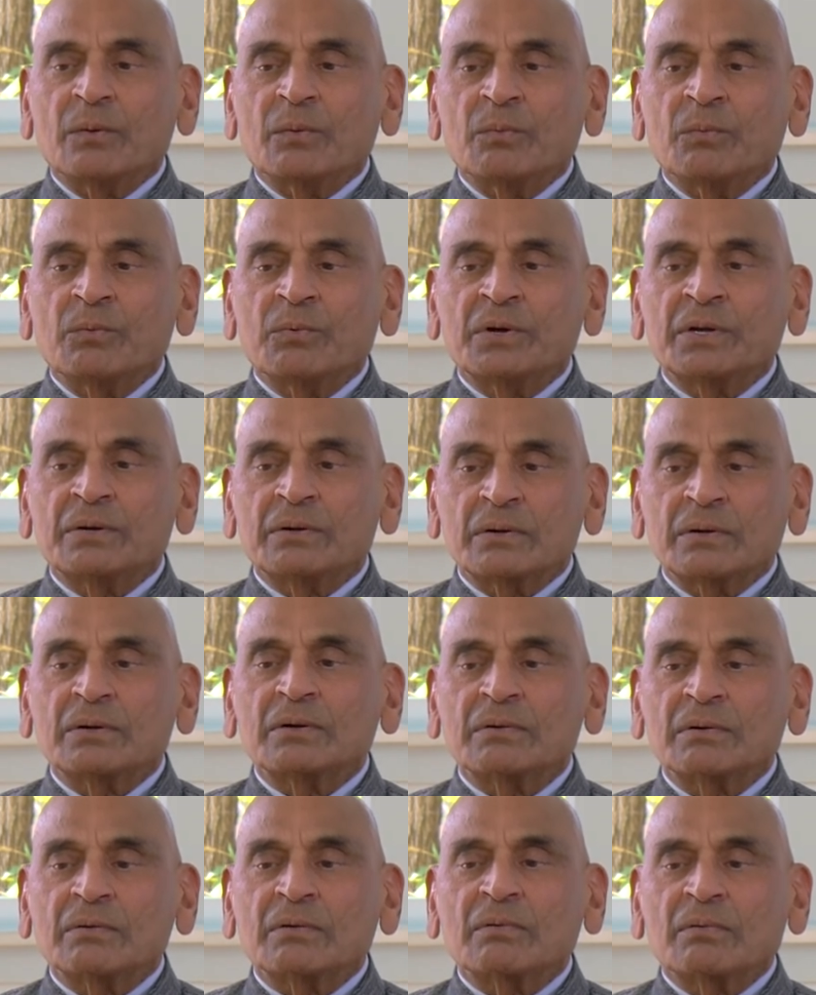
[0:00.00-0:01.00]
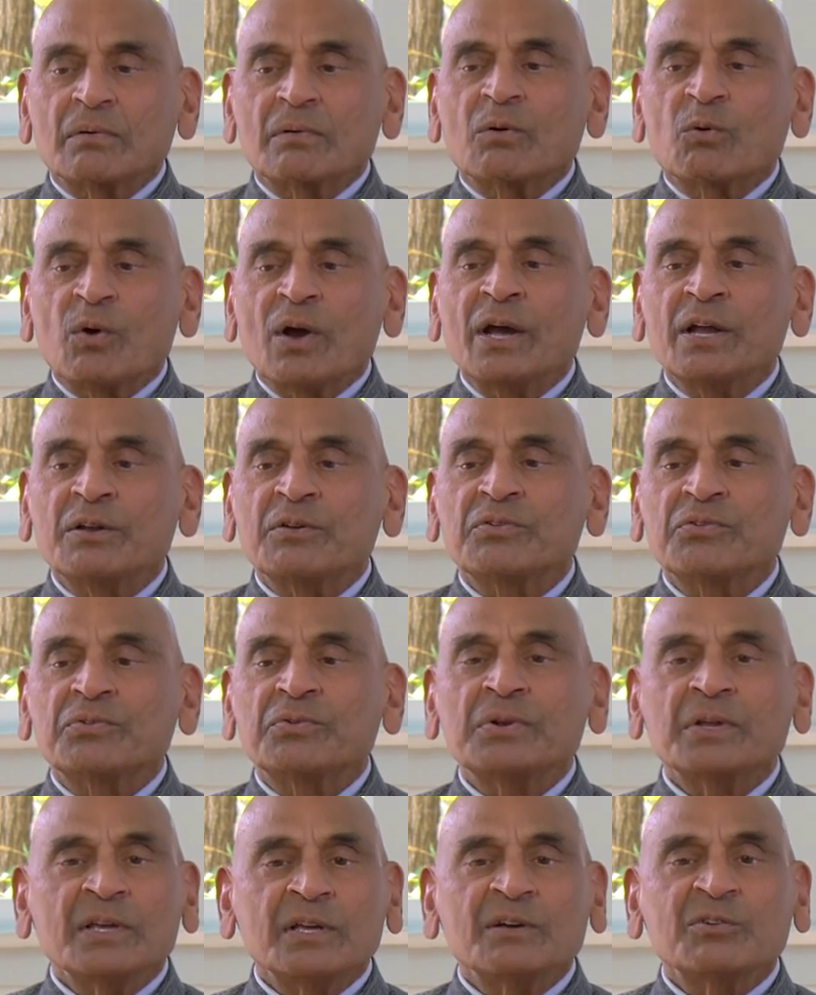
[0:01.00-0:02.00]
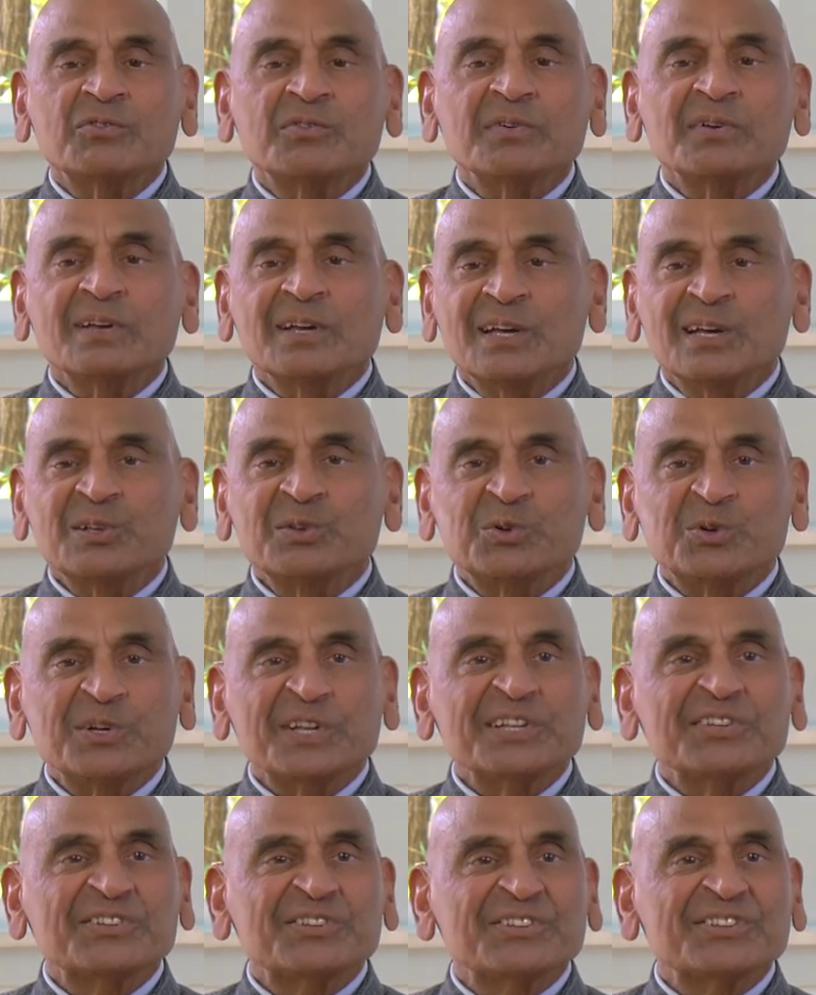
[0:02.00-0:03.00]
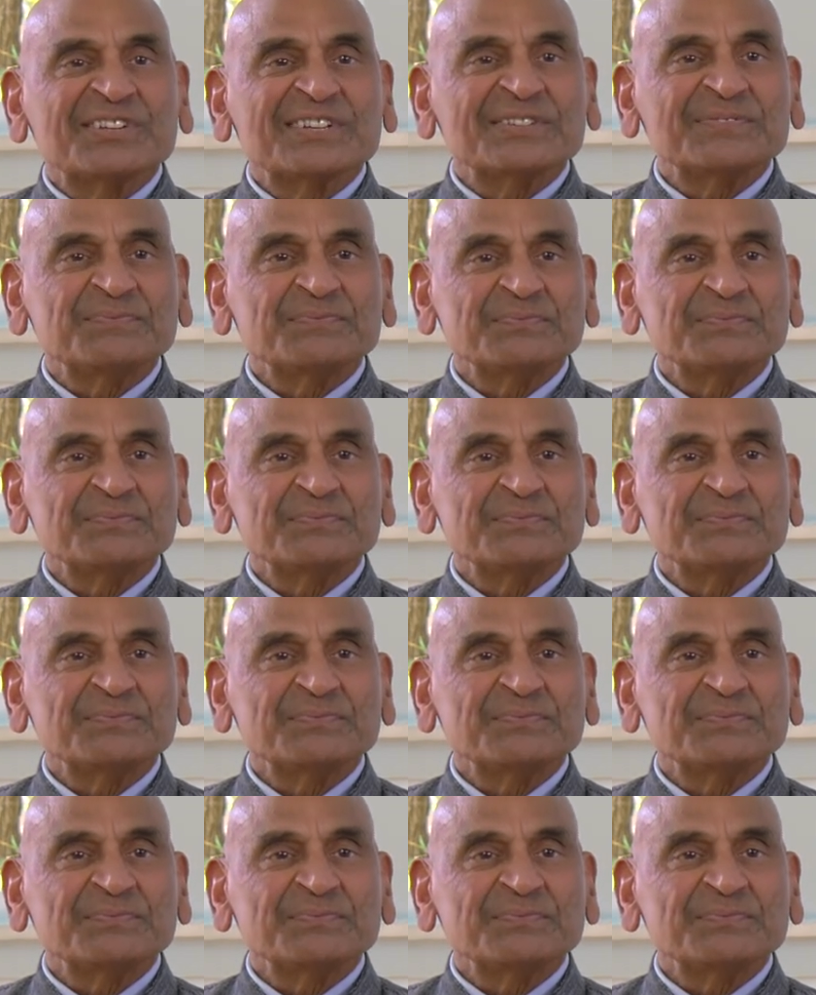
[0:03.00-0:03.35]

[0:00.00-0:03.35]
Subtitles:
were quite free of ignorance.